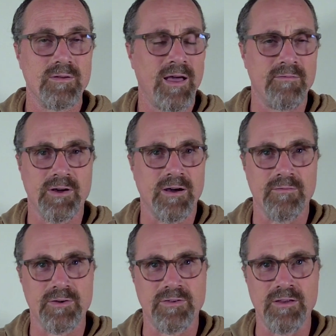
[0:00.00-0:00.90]
have a
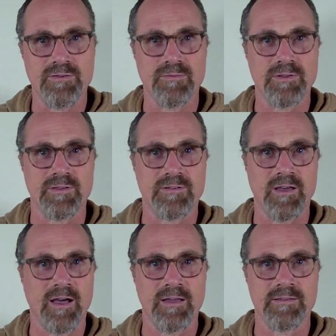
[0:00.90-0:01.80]
conversation with this
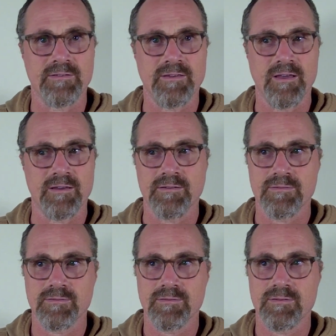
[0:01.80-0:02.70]
guy and say,
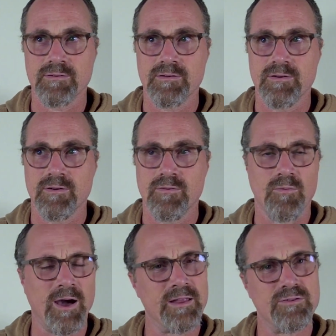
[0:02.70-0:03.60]

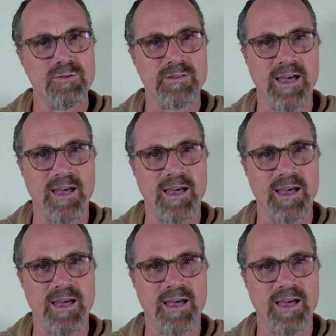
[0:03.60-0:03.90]
why did you